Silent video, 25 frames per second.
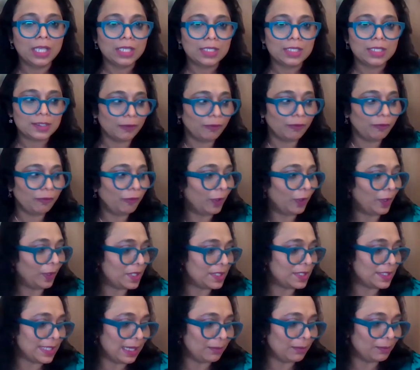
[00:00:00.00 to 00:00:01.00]
So for
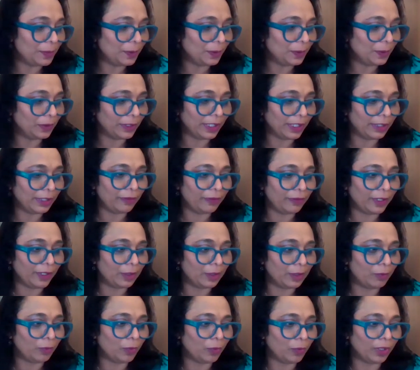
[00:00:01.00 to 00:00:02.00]
example, if
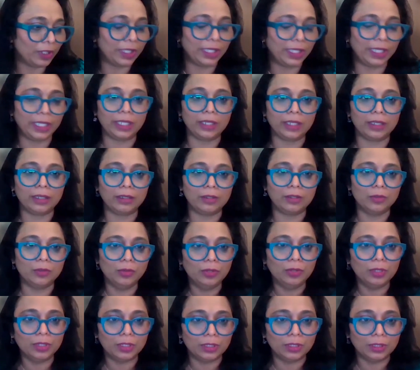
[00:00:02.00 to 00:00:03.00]
you're working in a
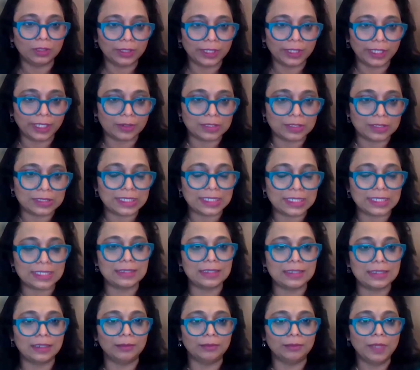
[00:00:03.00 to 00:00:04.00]
Google
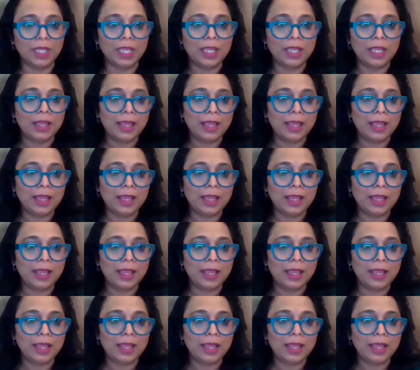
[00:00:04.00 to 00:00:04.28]
ecosystem